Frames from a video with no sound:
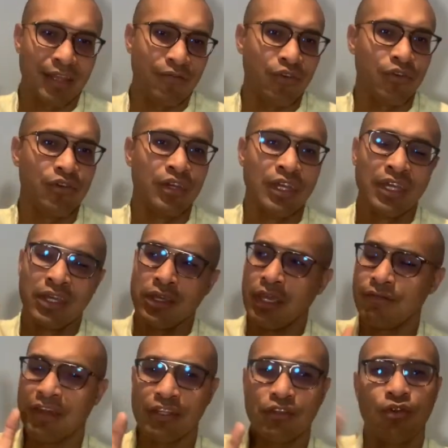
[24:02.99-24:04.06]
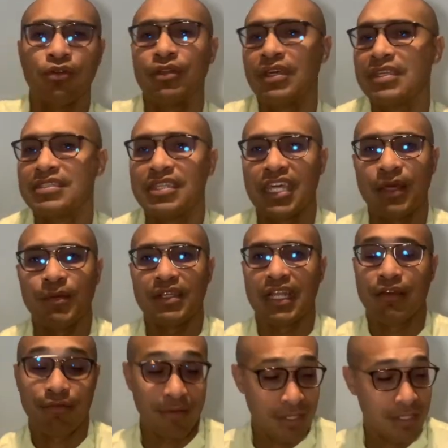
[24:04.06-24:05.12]
If I told you his name, he'd
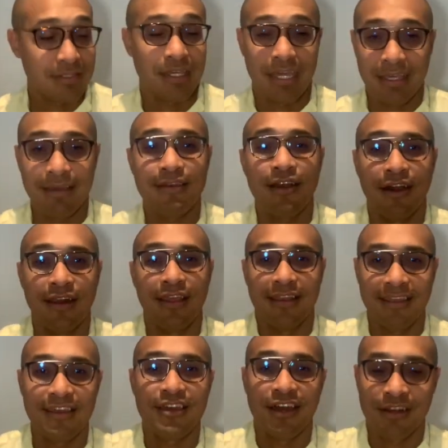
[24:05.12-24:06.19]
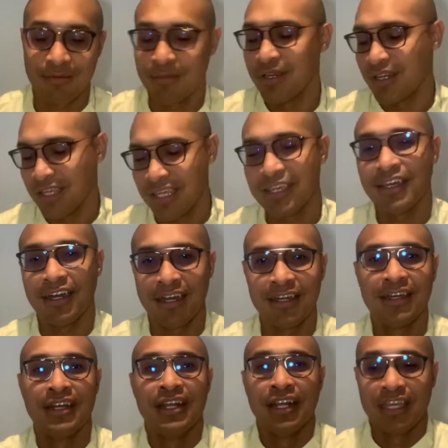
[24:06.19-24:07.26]
like, Felix, yeah, he got it. He got the money. He
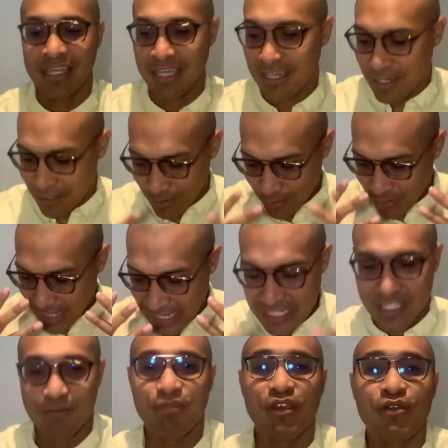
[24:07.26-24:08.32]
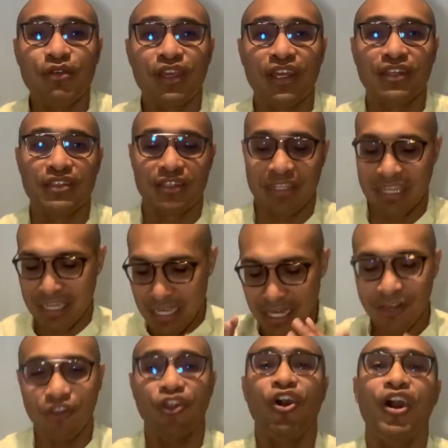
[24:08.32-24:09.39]
got experience. He got
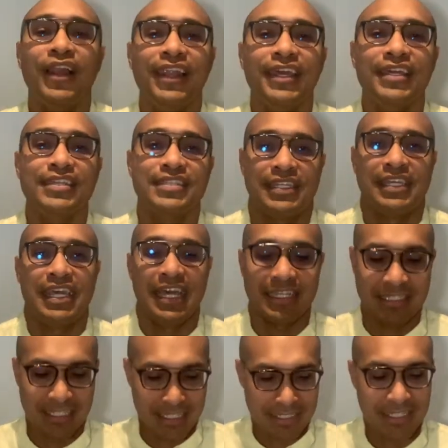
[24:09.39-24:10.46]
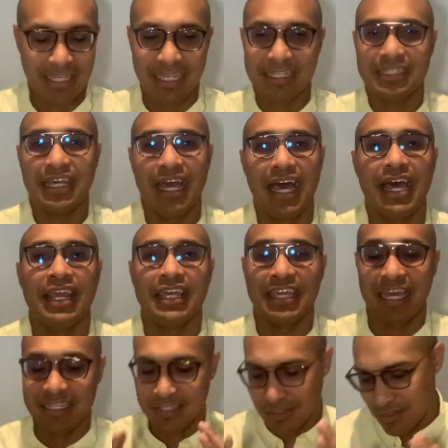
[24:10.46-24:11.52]
knowledge. He has this, he has that. And he
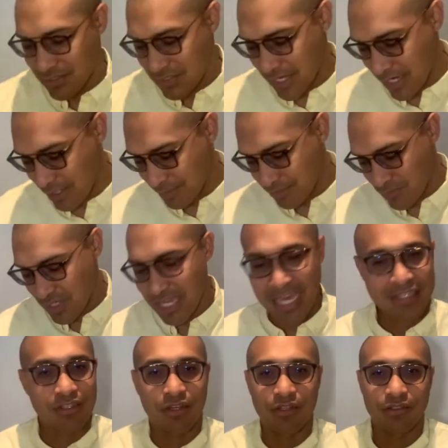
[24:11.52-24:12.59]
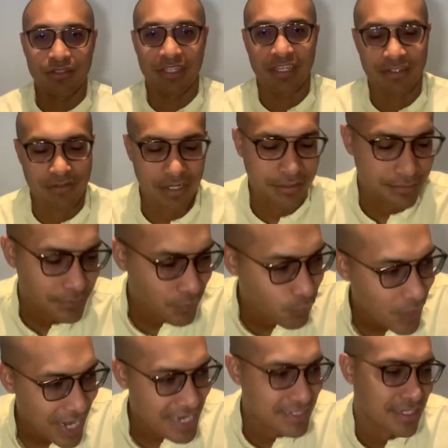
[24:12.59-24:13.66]
has understanding. He has all those things, right?
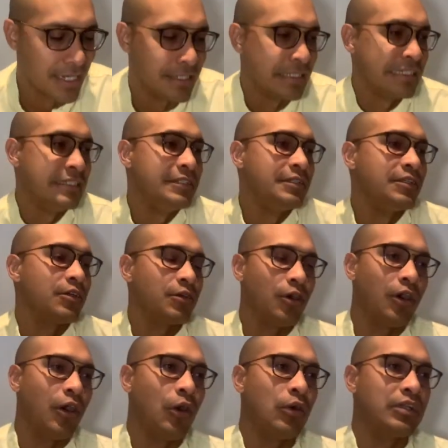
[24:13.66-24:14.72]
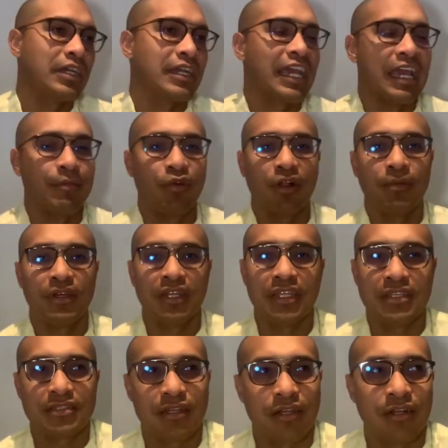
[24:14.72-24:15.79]
Wise guy, older guy, probably in
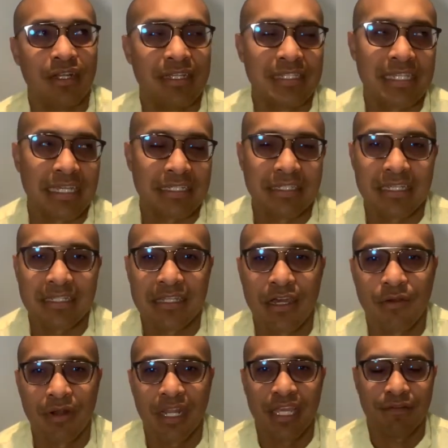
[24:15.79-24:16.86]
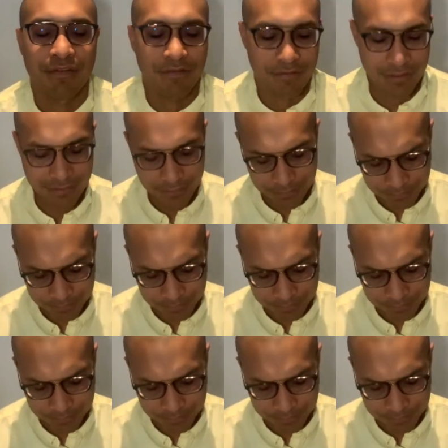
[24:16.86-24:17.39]
his early 60s now or late 50s.